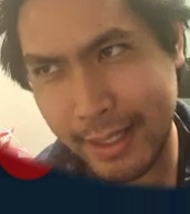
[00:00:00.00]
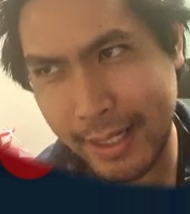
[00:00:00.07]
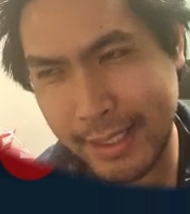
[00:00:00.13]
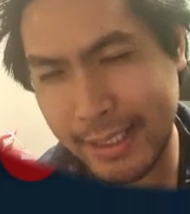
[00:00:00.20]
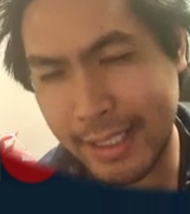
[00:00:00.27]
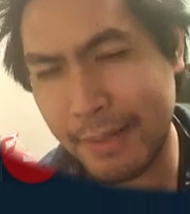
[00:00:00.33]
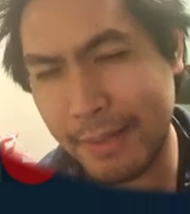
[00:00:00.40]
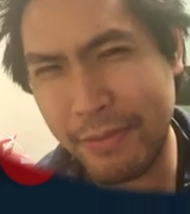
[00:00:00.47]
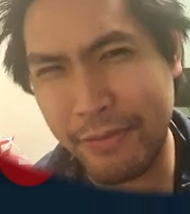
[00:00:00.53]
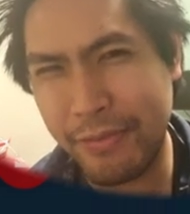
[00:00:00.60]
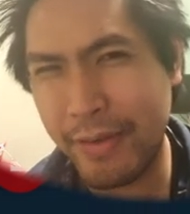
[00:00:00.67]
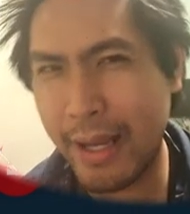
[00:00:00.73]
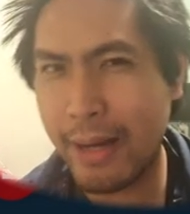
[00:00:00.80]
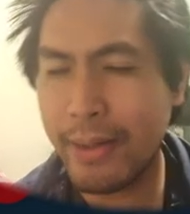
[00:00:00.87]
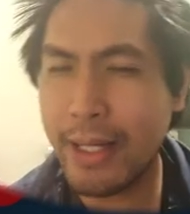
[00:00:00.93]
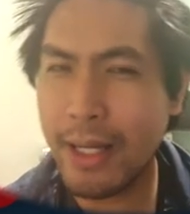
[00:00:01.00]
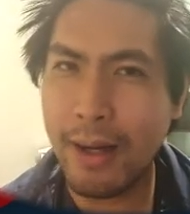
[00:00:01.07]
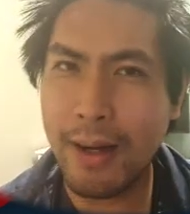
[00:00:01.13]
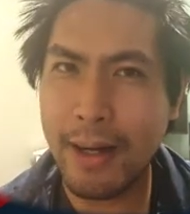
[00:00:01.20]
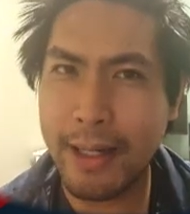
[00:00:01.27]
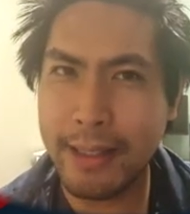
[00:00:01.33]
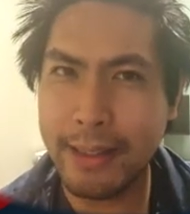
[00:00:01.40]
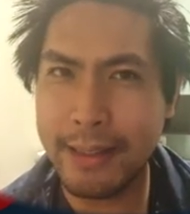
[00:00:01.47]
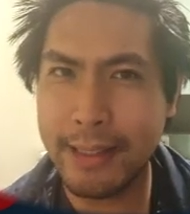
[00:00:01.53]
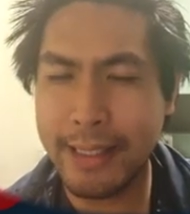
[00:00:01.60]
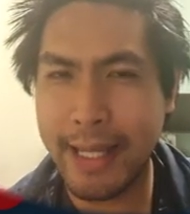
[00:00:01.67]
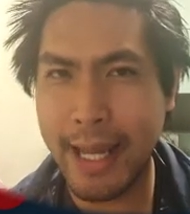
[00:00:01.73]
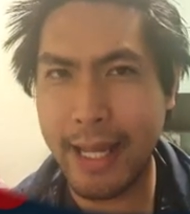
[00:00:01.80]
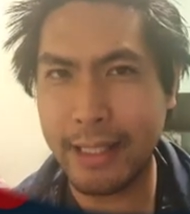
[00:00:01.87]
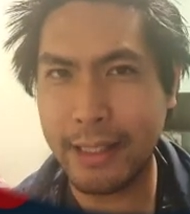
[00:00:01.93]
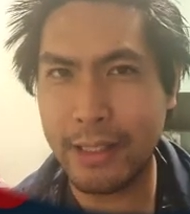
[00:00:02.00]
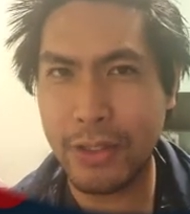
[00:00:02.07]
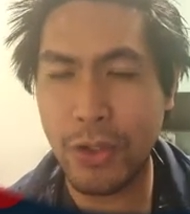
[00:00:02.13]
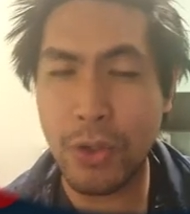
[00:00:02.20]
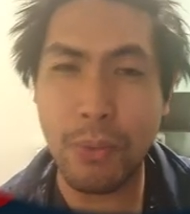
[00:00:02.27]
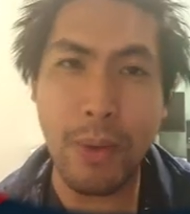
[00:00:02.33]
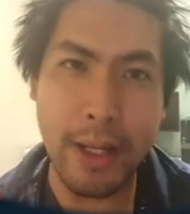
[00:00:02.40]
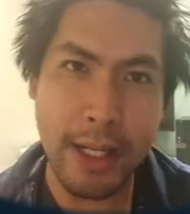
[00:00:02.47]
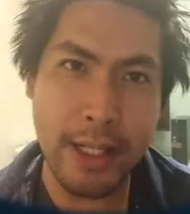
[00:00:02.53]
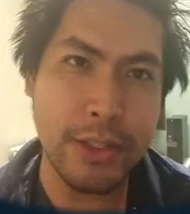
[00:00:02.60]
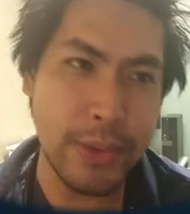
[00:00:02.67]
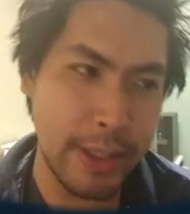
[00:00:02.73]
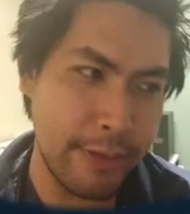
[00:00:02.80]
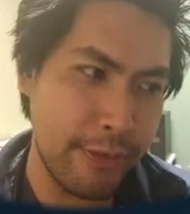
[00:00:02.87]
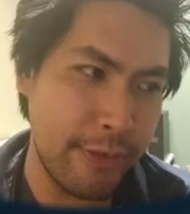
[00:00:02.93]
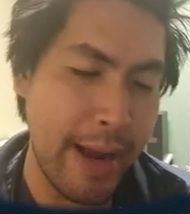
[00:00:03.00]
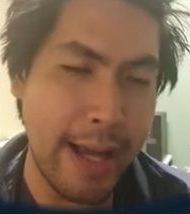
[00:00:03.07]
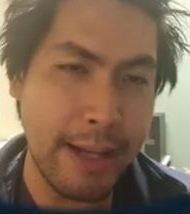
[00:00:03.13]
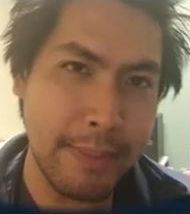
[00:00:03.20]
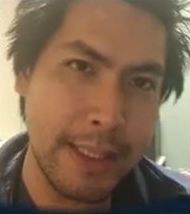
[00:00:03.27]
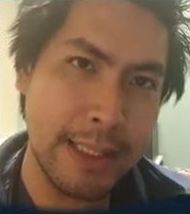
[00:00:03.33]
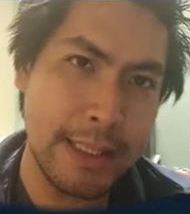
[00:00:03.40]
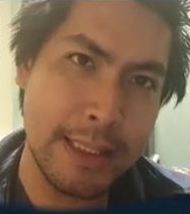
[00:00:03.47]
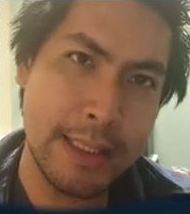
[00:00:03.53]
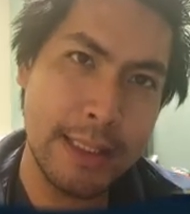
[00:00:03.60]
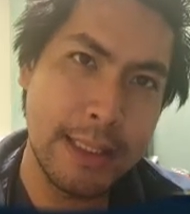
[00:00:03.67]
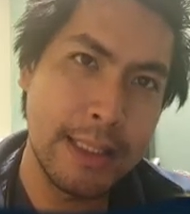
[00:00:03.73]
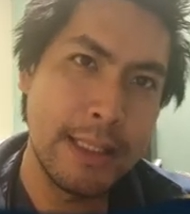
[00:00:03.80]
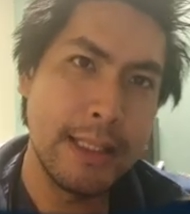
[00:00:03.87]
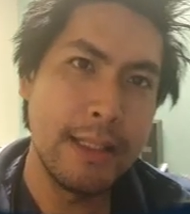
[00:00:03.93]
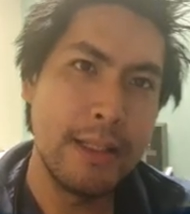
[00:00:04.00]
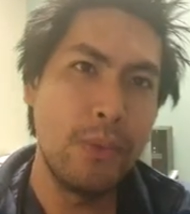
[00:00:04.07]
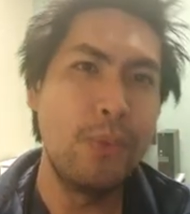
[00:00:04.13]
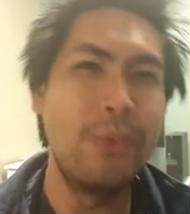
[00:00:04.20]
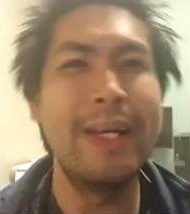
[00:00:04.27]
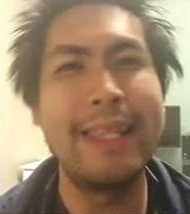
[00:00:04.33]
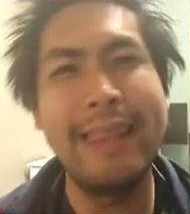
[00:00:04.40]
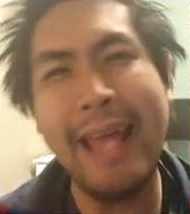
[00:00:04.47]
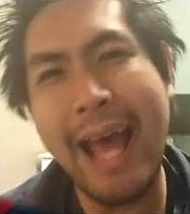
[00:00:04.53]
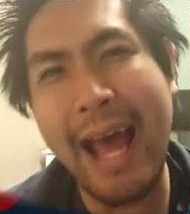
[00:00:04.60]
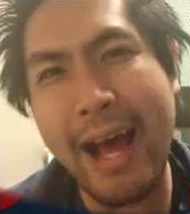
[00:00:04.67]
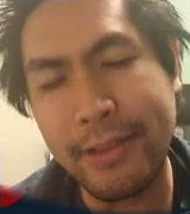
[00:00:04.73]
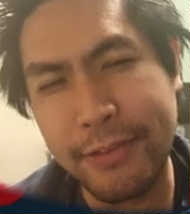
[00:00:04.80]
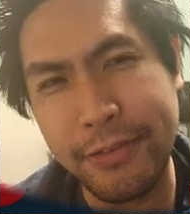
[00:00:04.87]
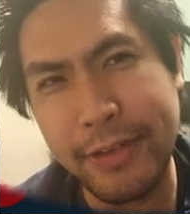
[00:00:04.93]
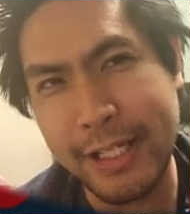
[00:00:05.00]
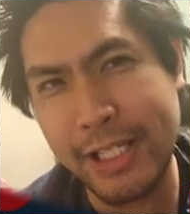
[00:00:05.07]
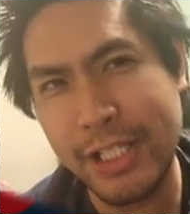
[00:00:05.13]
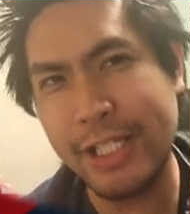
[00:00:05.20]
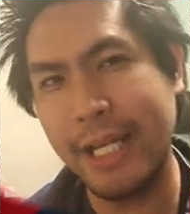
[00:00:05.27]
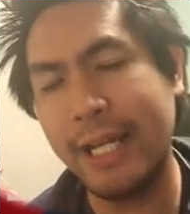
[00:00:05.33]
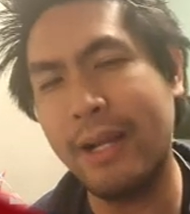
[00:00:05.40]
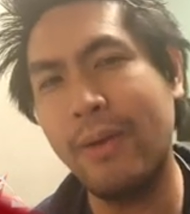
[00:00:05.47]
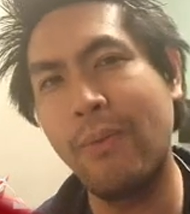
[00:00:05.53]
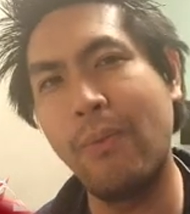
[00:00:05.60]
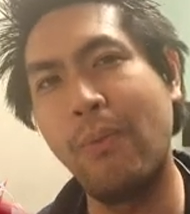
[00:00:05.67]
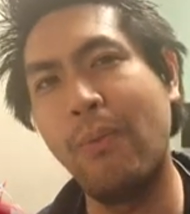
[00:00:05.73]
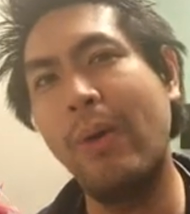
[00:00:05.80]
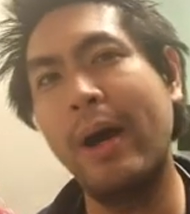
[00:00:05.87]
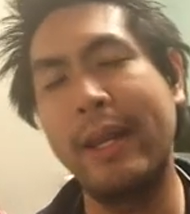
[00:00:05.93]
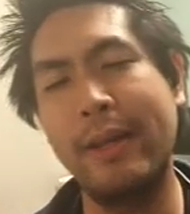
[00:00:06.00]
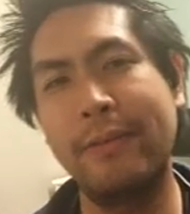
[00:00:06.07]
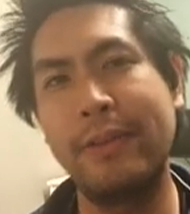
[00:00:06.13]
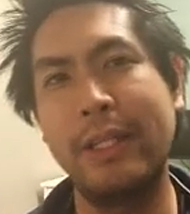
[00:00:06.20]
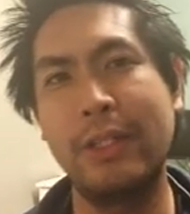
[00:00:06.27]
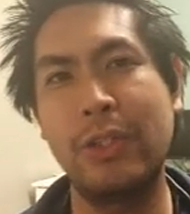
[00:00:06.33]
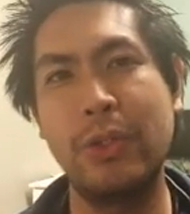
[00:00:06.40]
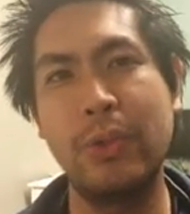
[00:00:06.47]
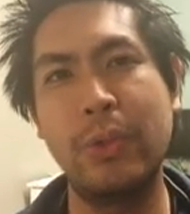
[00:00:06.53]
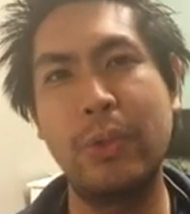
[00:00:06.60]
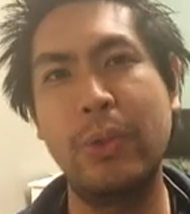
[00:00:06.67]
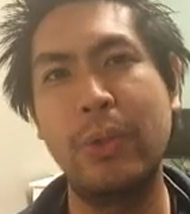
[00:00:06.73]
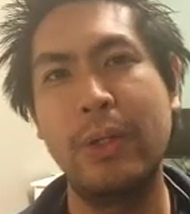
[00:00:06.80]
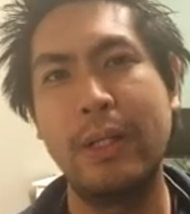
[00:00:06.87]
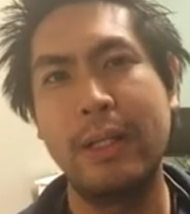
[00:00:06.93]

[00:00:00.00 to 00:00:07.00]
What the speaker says: to be very hard to get your 100 fragments without finishing one of the two